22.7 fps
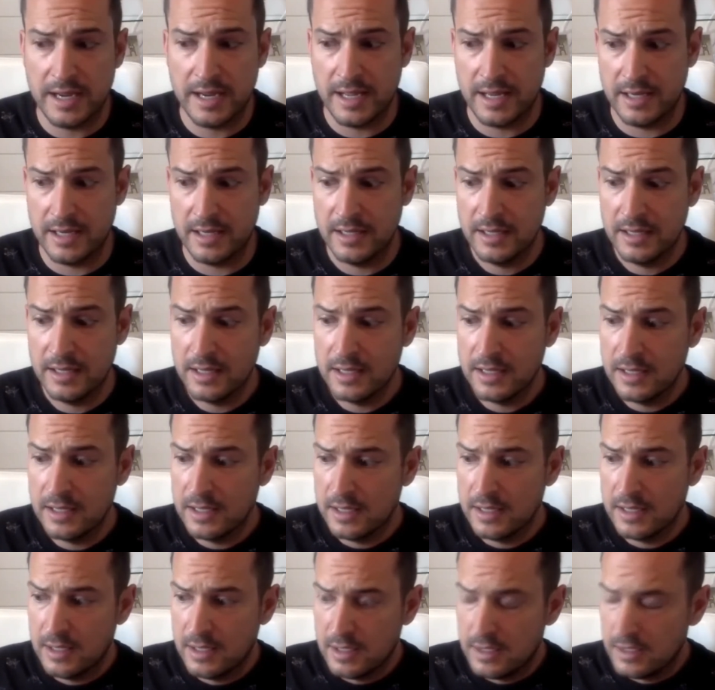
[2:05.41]
And
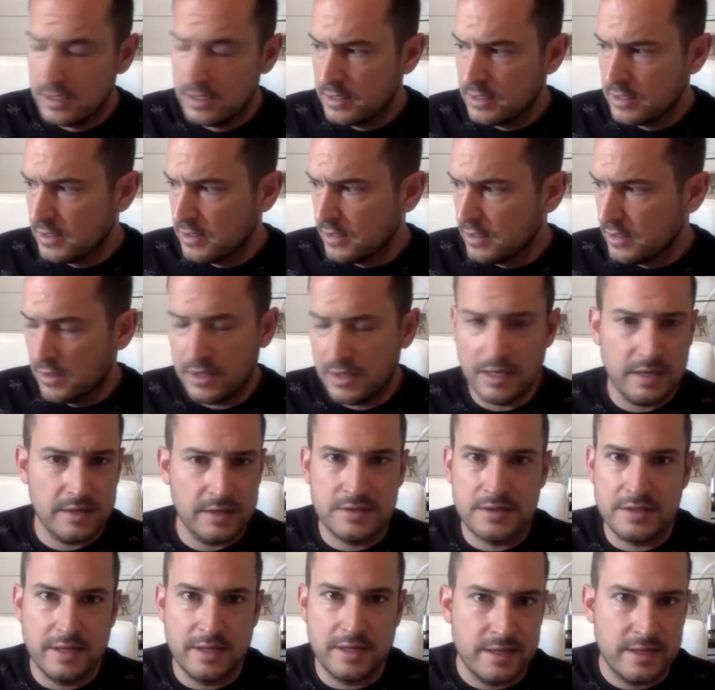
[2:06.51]

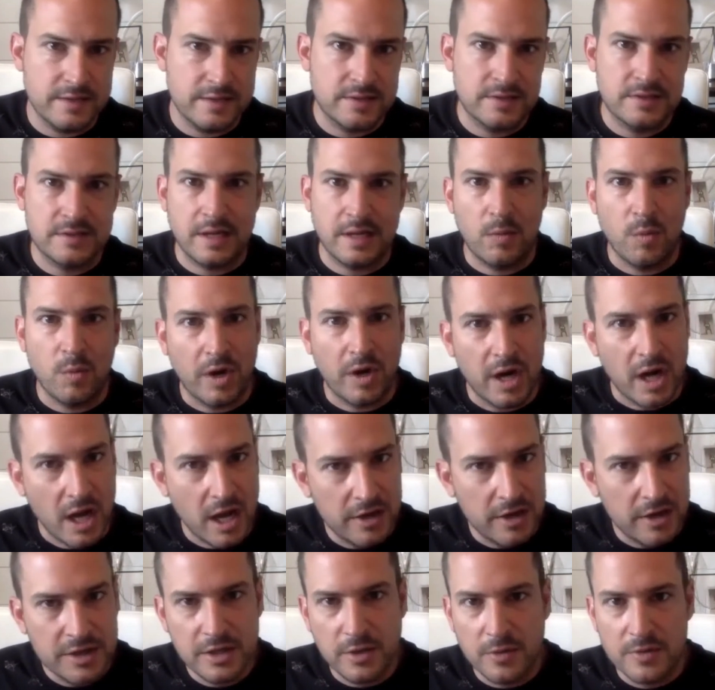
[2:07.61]
it's it is it's like one in a
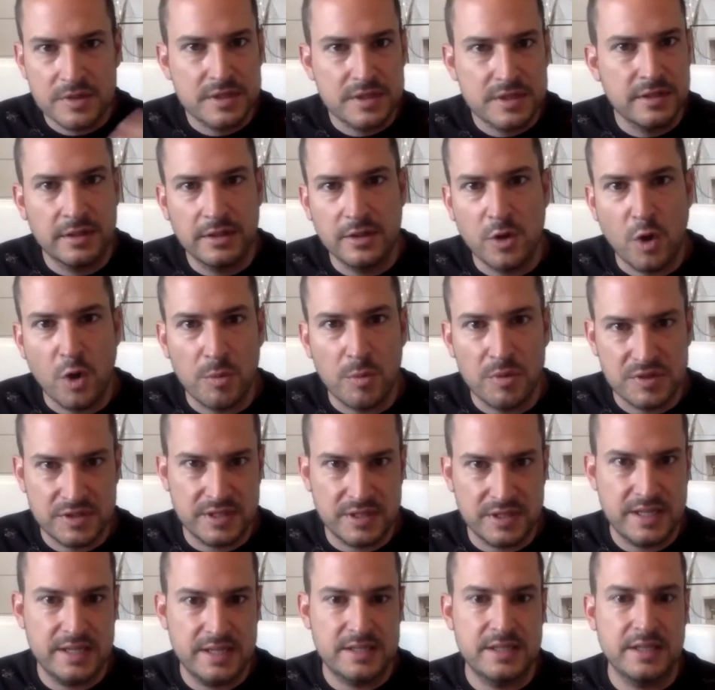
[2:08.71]
hundred you know the, the normal
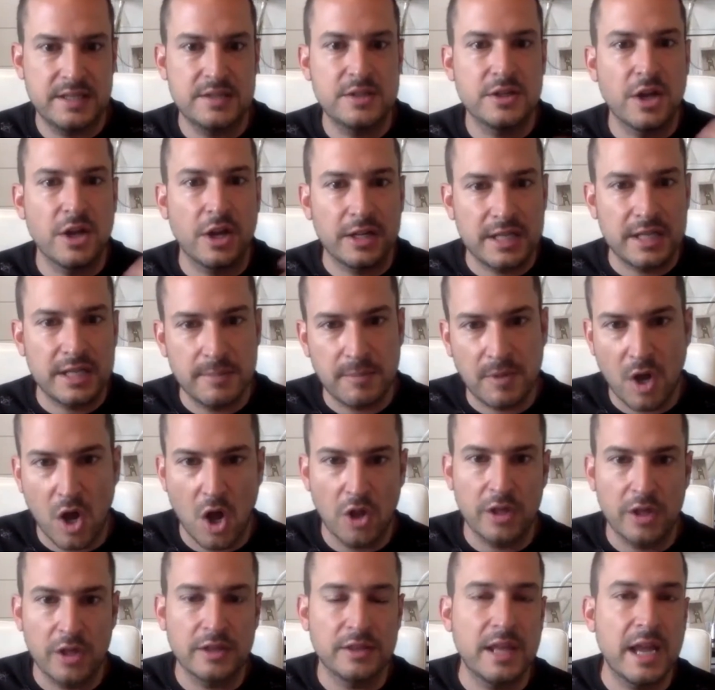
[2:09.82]
statistics you got to keep
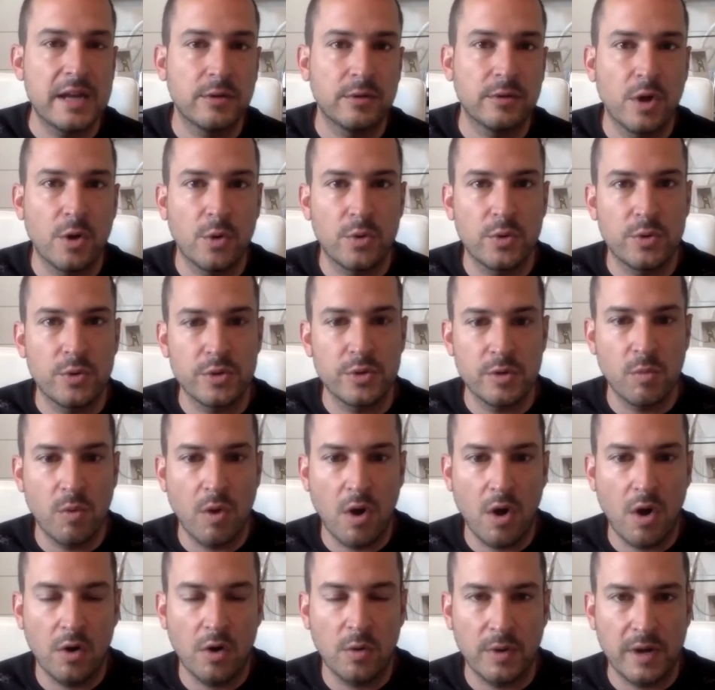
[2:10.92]
calling they don't know who you
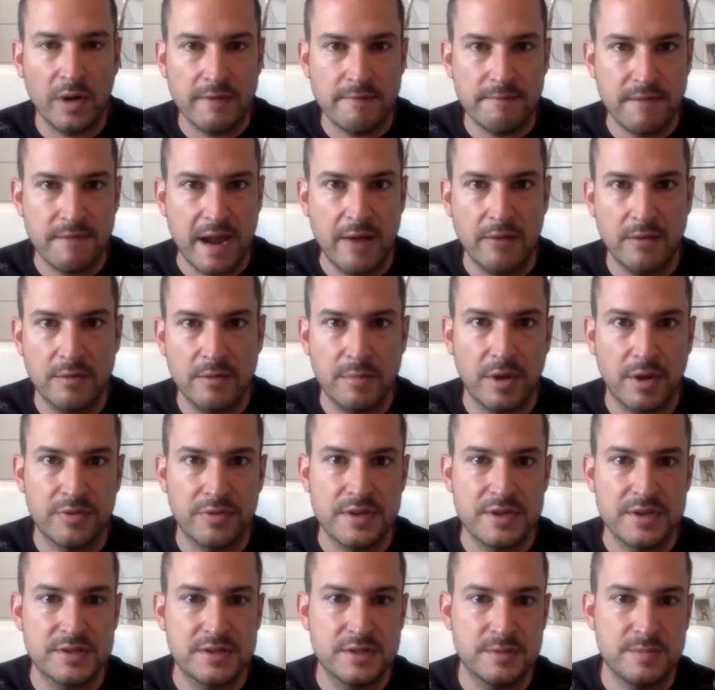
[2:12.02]
are what i found about
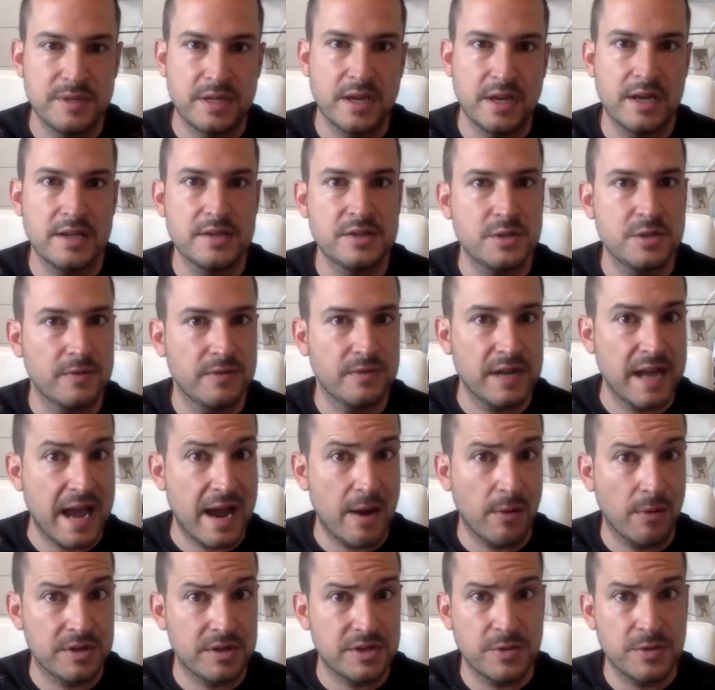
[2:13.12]
this is because you have an
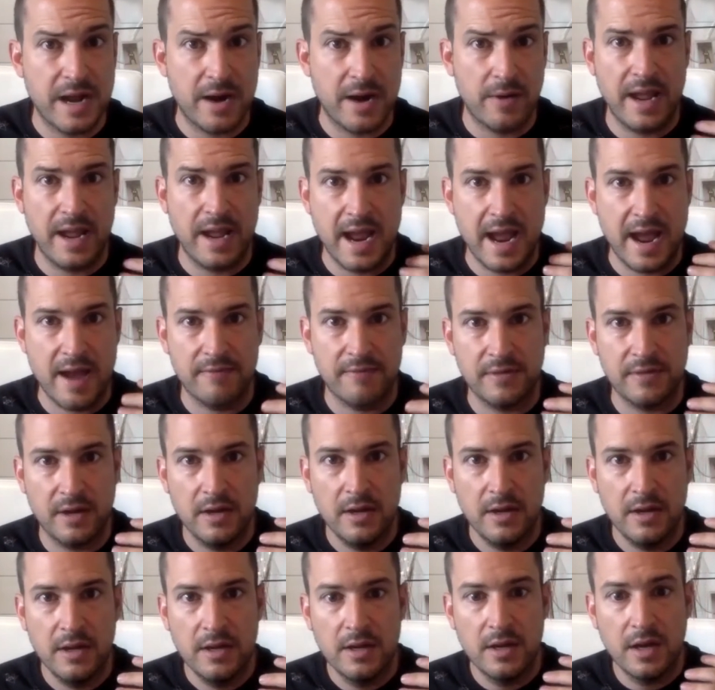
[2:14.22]
hour to an hour and a half
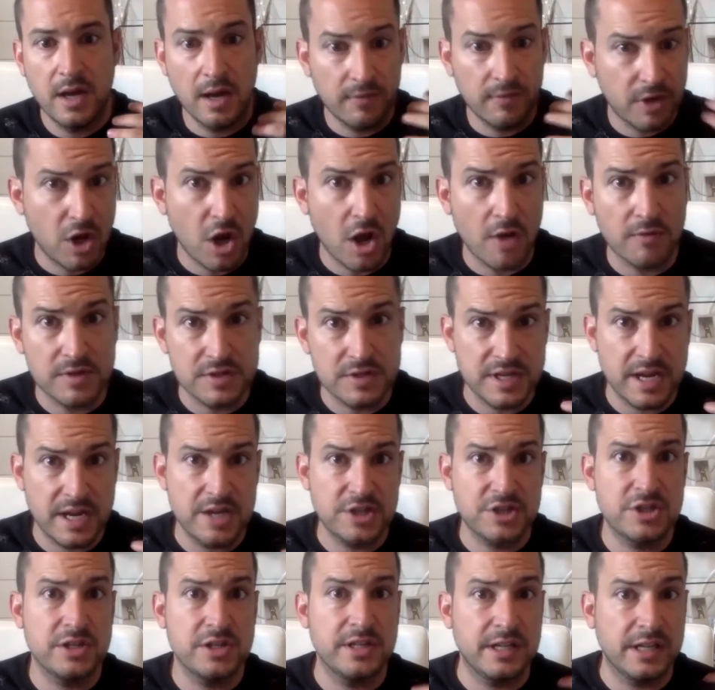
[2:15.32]
of a
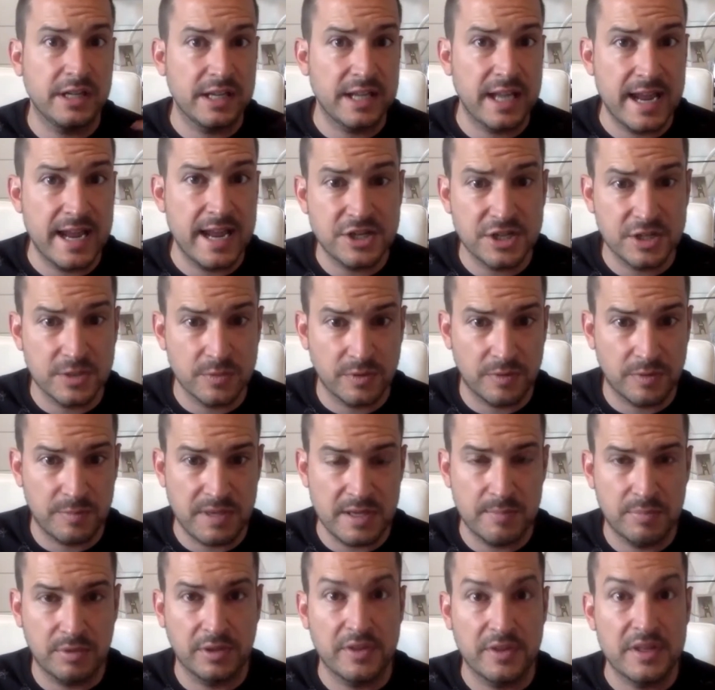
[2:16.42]
conversation and engaging with
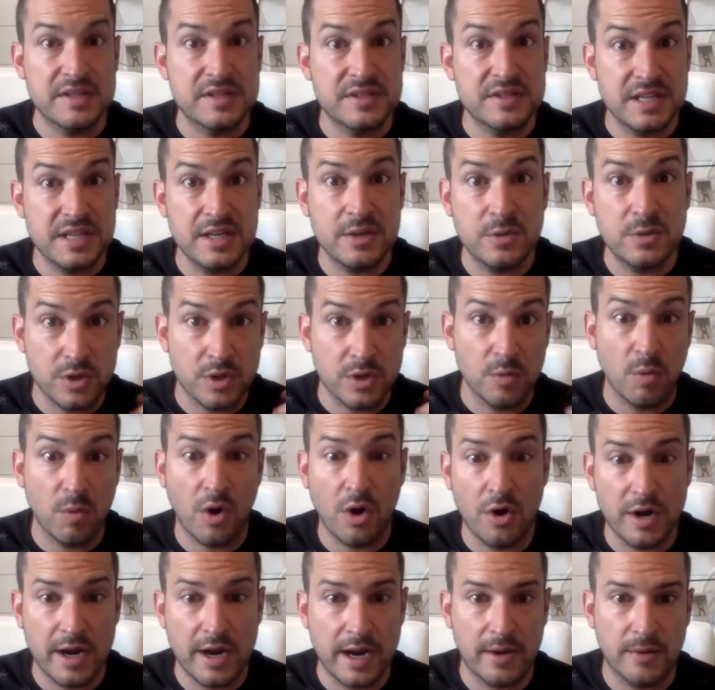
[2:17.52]
people and they see who you
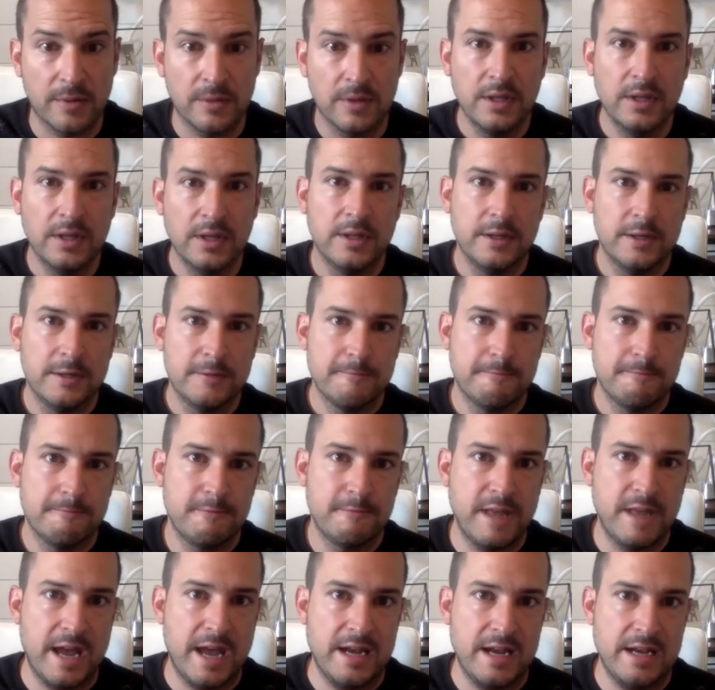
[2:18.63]
are now
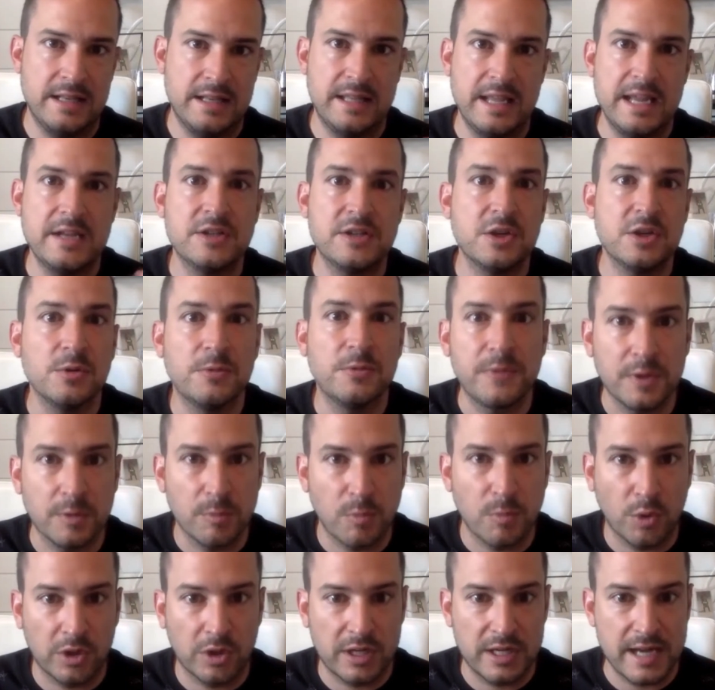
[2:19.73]
that they do feel
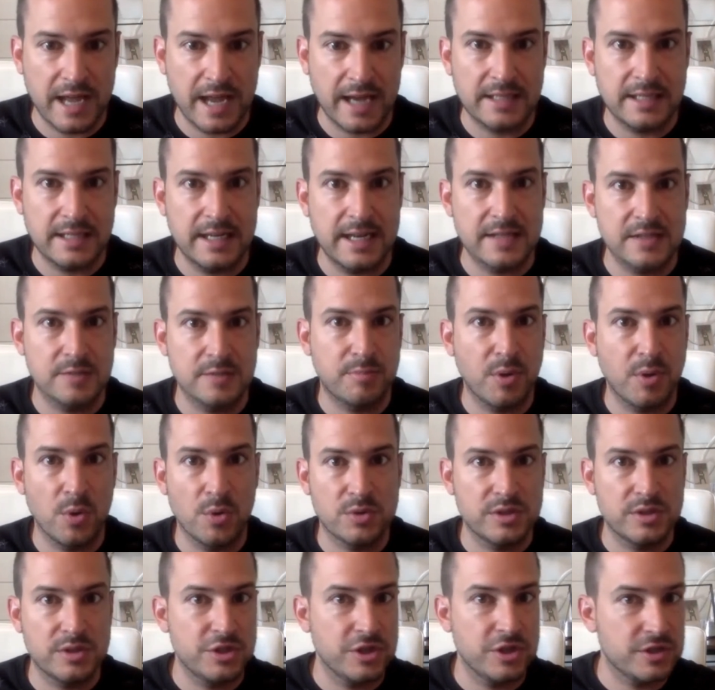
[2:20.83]
more connected as
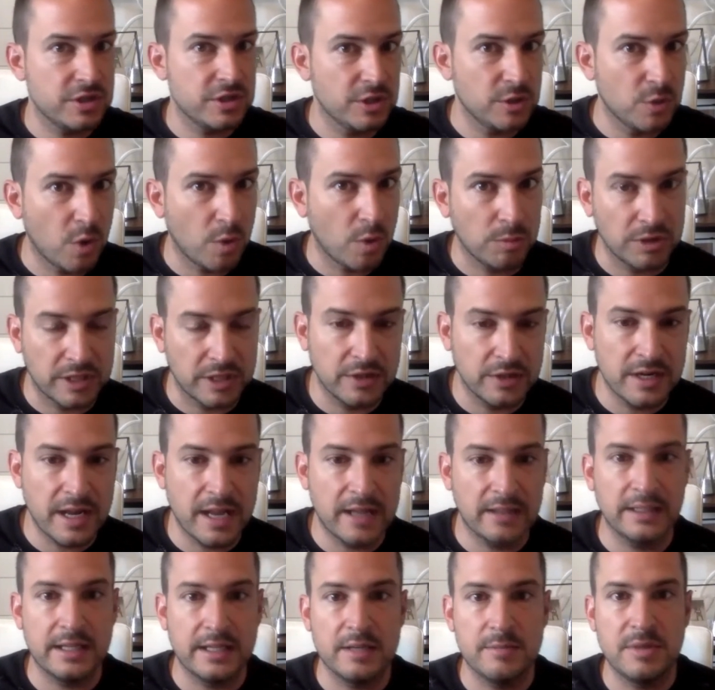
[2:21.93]
opposed to just a normal
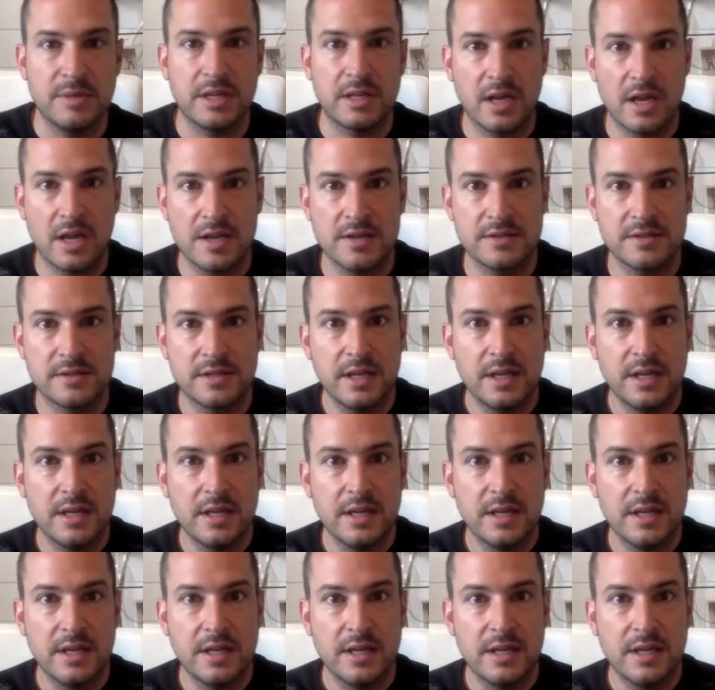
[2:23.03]
internet lead because